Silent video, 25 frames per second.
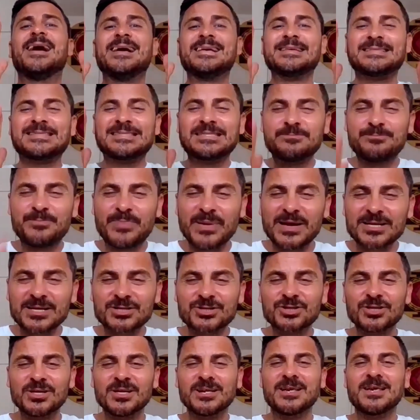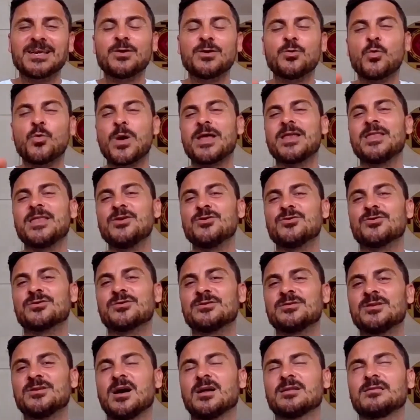especially when
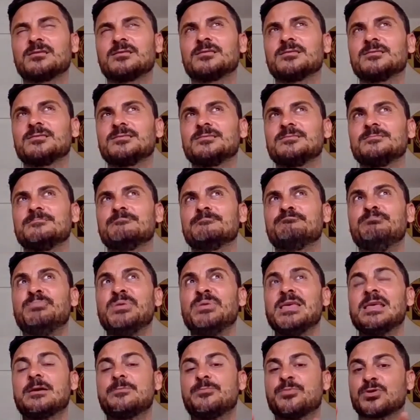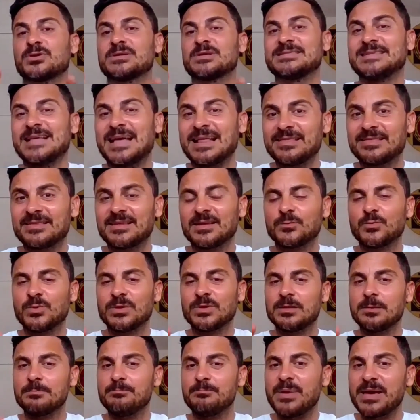you're not being presented
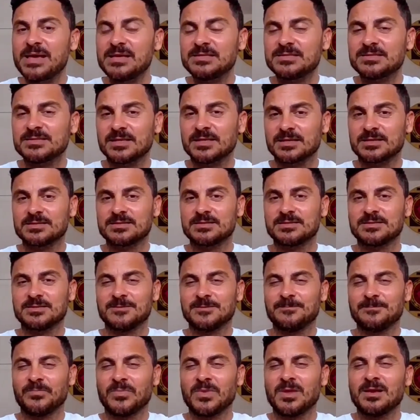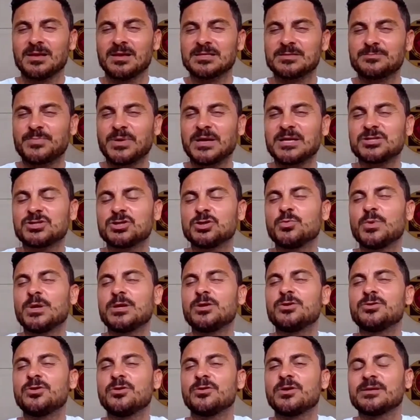with the basics, especially
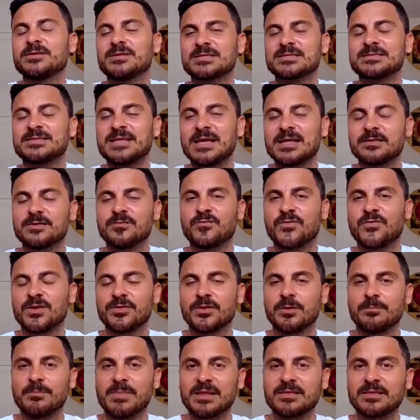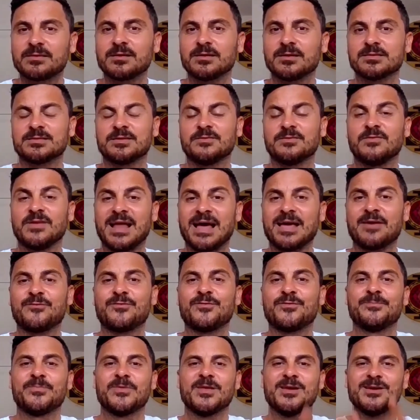when you don't understand the fundamentals of life.
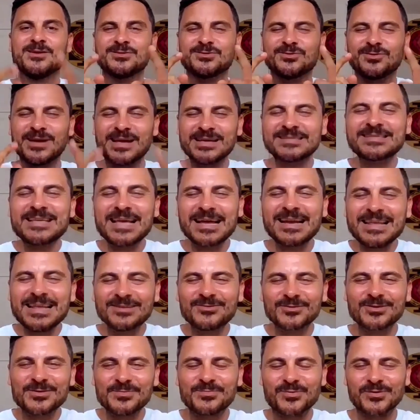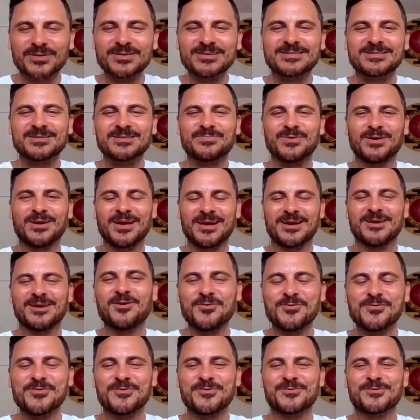So let's get into the principle. I
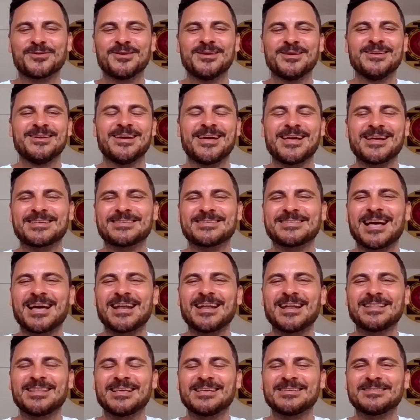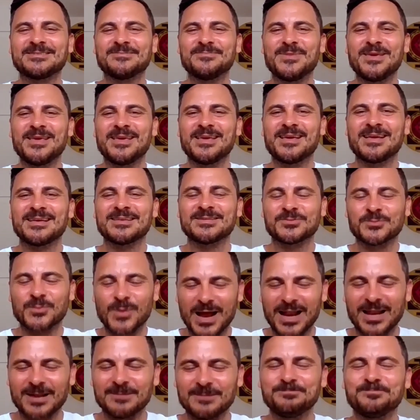know you're excited as me as
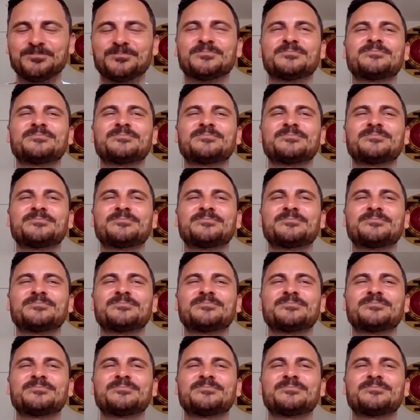well,